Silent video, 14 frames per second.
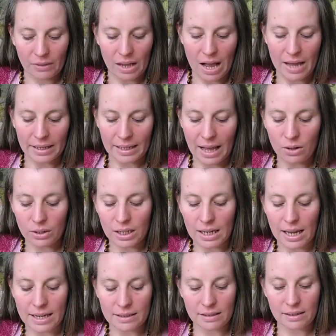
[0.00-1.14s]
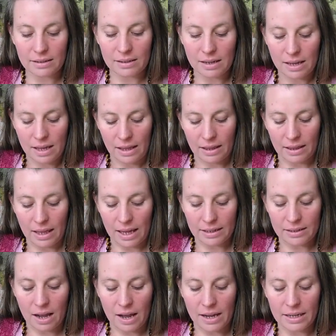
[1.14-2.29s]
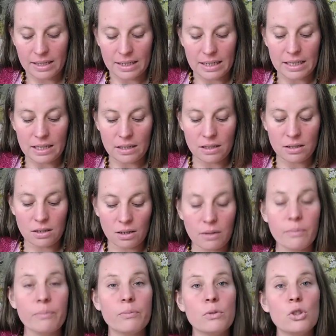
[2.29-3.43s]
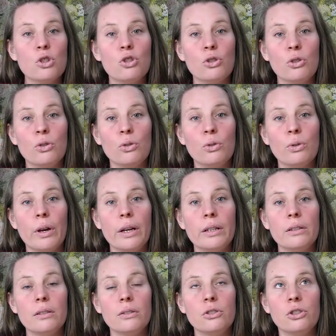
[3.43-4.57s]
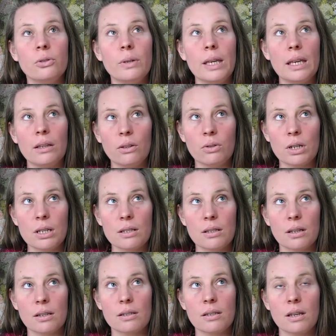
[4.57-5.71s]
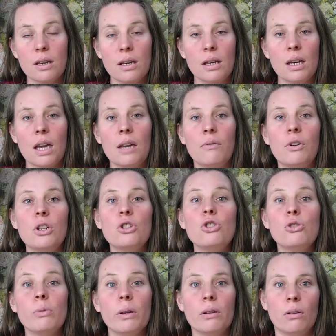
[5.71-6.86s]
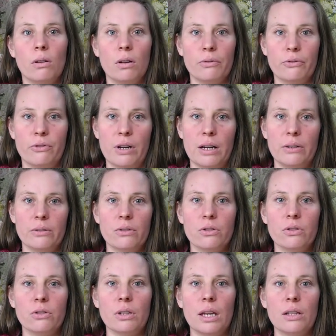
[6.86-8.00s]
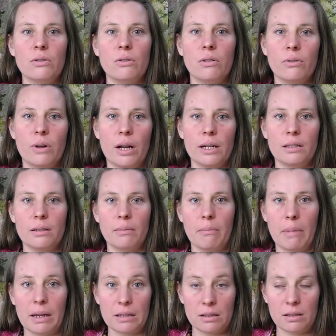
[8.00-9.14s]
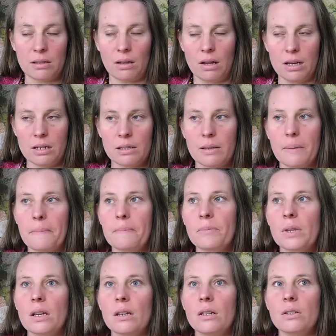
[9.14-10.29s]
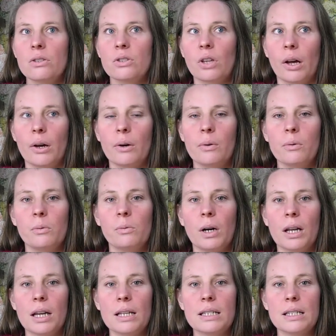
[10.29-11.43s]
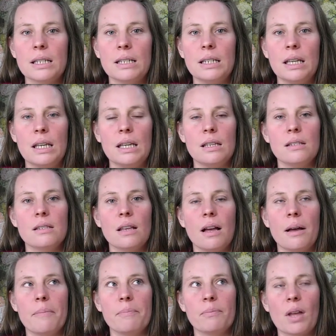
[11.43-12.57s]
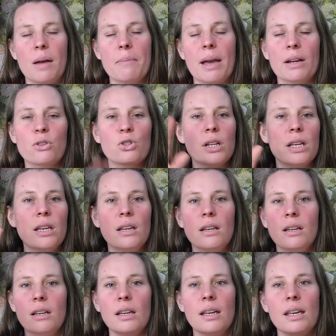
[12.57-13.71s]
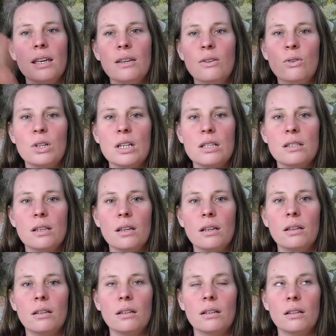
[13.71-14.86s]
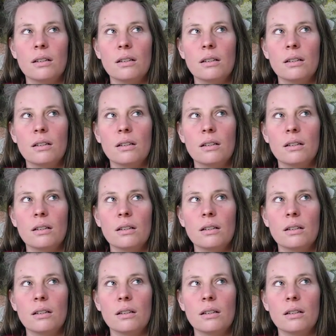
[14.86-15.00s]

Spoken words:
I calculated that I need to do increases every 2.5 rounds to get to the right bust size. So what I did is I'm actually increasing,